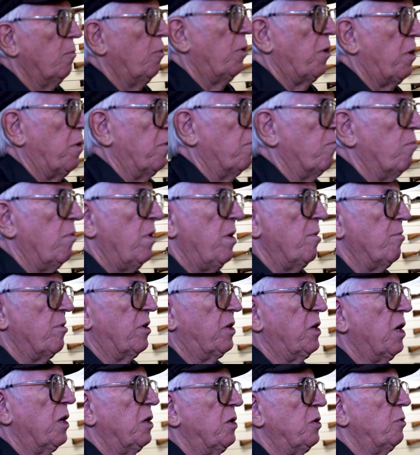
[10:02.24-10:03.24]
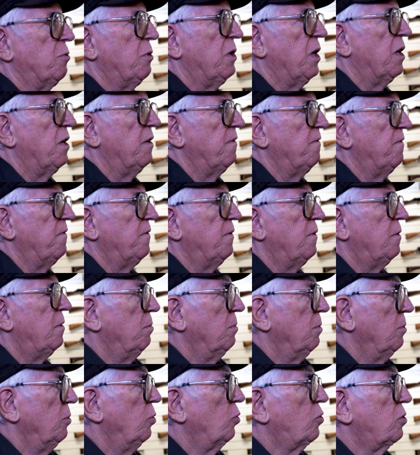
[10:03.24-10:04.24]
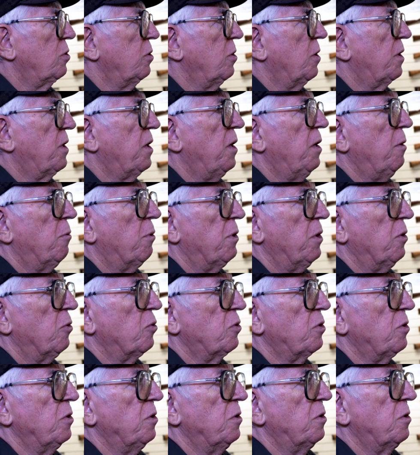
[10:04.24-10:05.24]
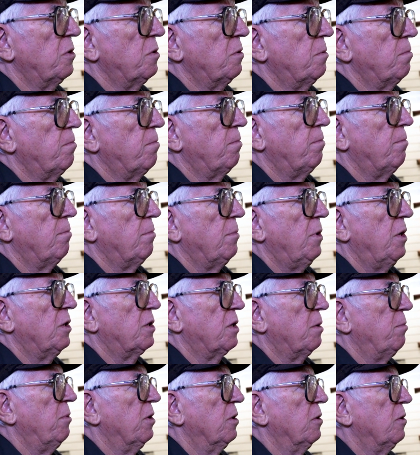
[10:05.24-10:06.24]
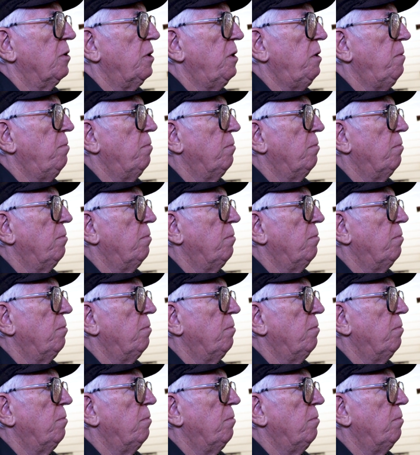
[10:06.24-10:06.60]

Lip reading: One of the rarer guns we have. Looks like anyone else's SMLE.